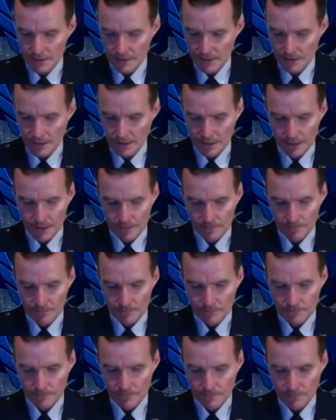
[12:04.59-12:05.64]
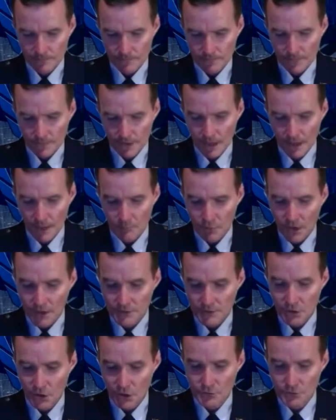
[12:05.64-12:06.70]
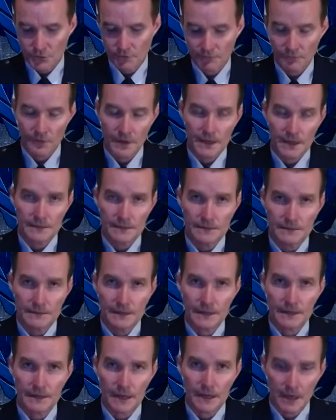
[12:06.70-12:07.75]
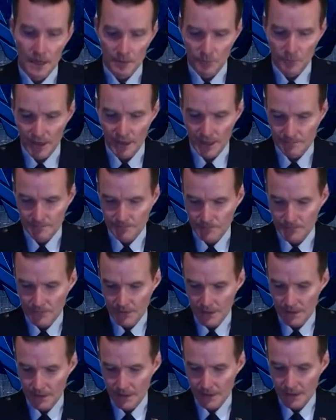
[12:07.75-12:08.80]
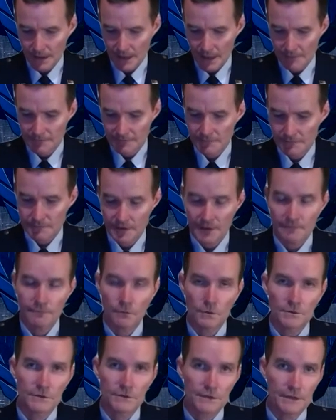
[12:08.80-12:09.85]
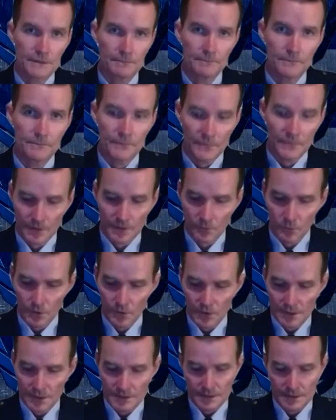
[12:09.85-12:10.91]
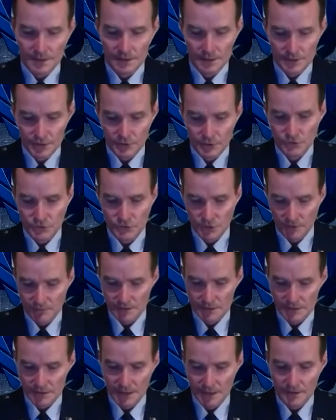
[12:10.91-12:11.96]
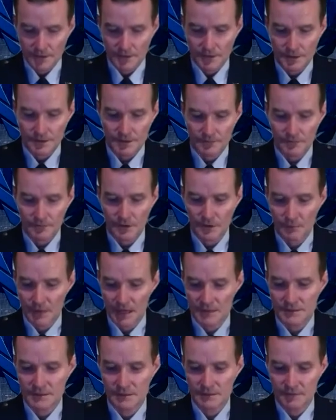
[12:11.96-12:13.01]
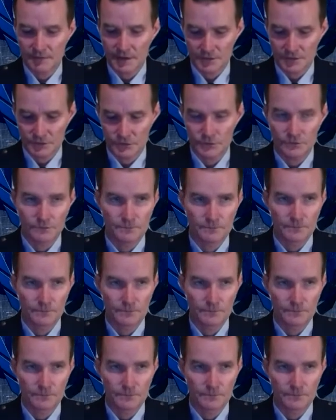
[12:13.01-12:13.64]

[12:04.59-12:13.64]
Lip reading: I'm proud to call you a friend and a comrade, and I feel very fortunate that we'll get to continue serving together in a different capacity very soon.